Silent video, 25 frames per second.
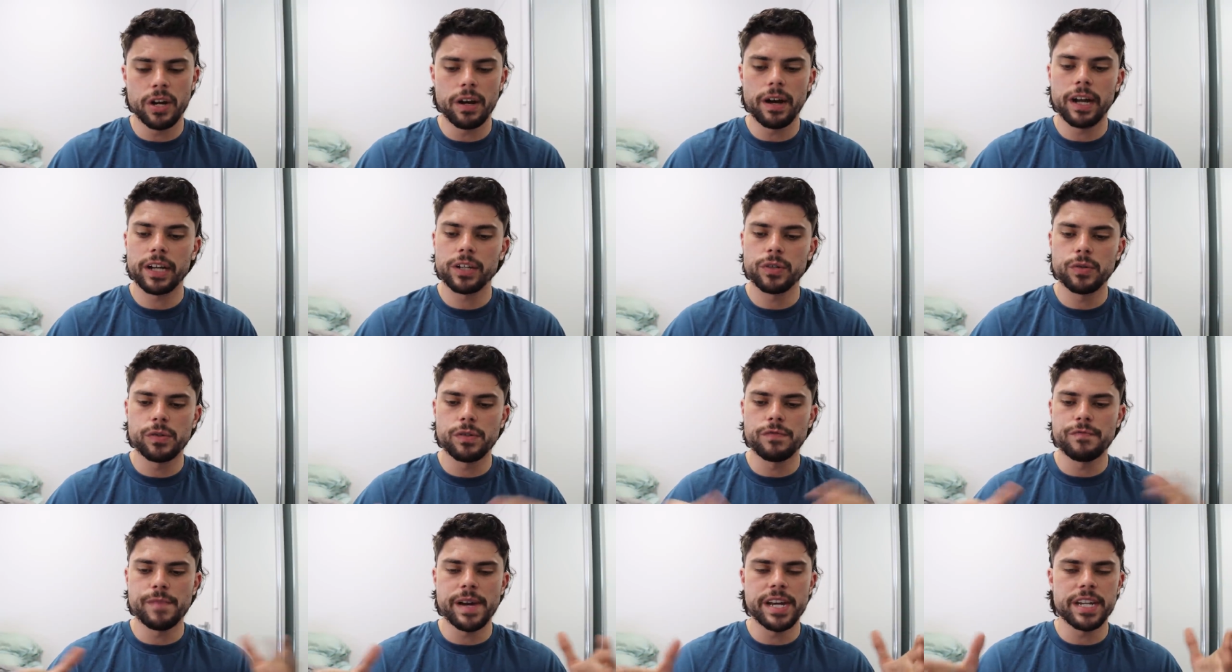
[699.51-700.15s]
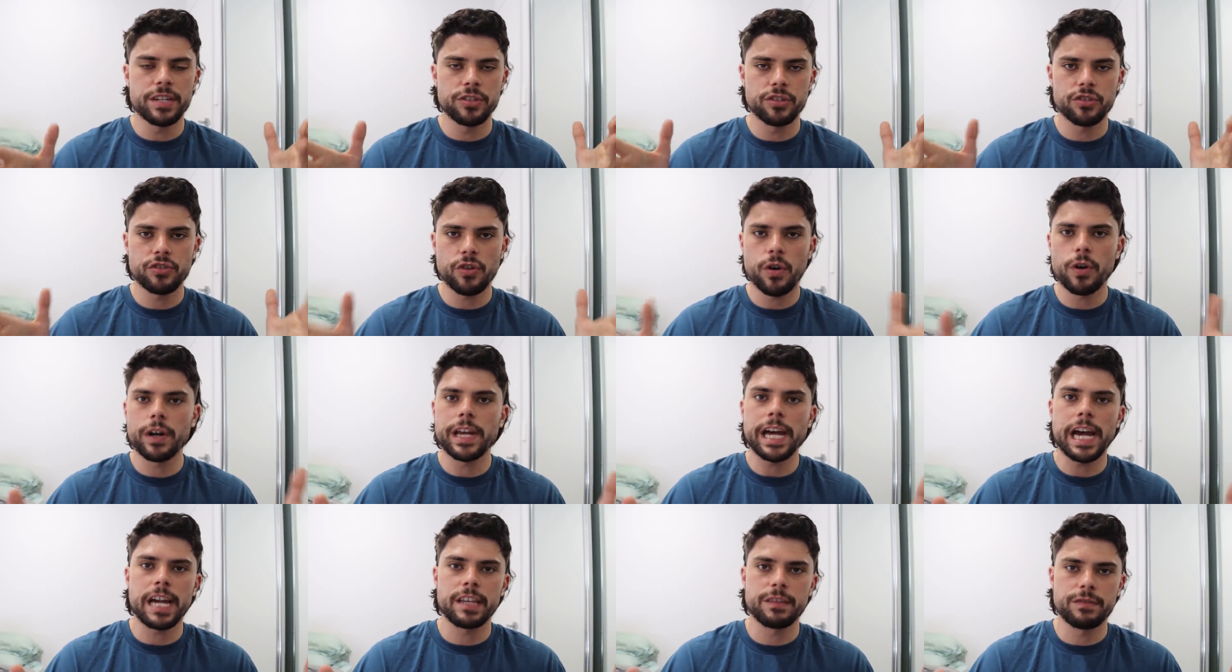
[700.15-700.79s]
I could have made a strong
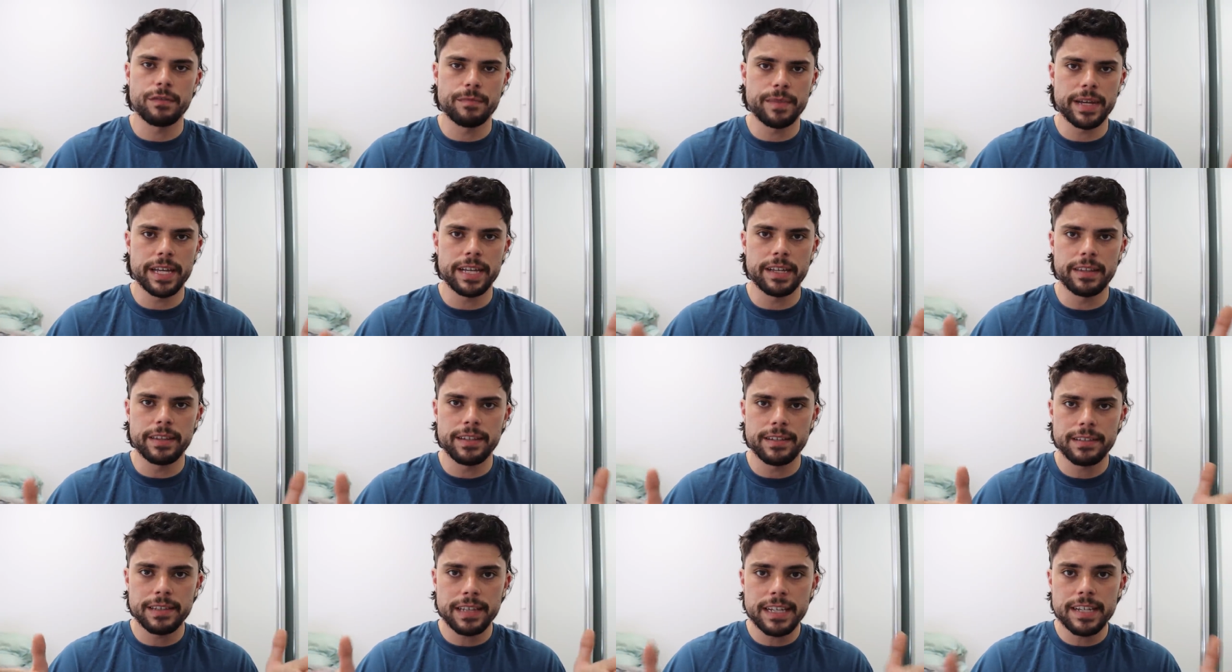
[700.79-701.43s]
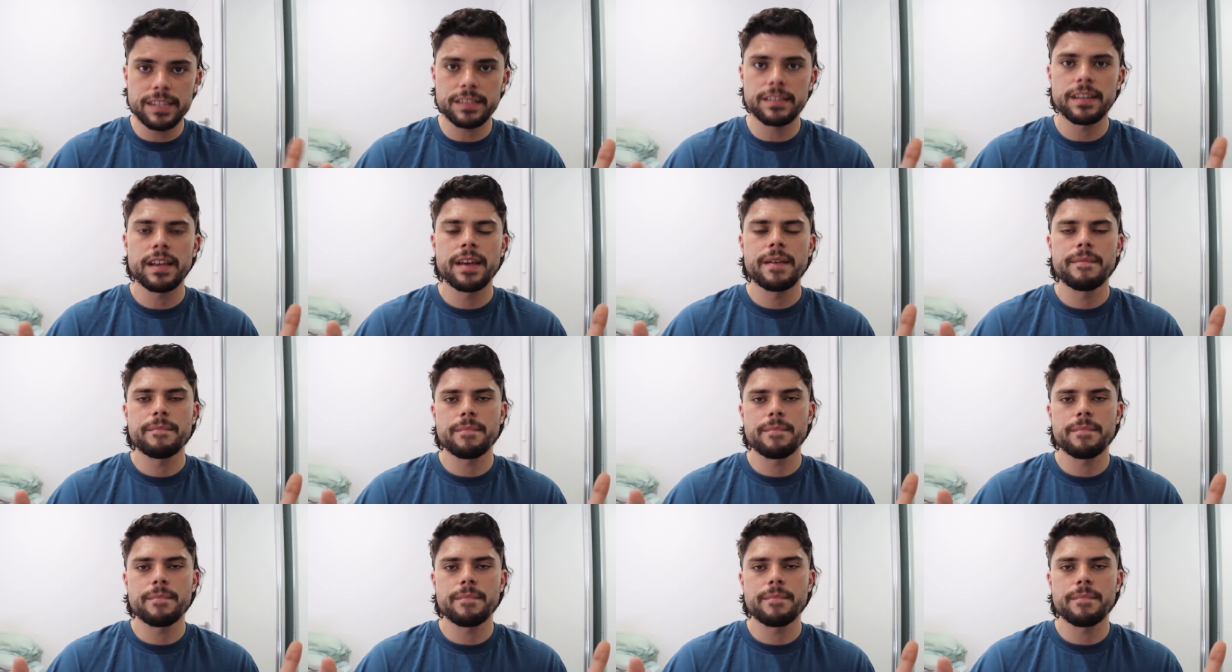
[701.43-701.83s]
case for being in this list,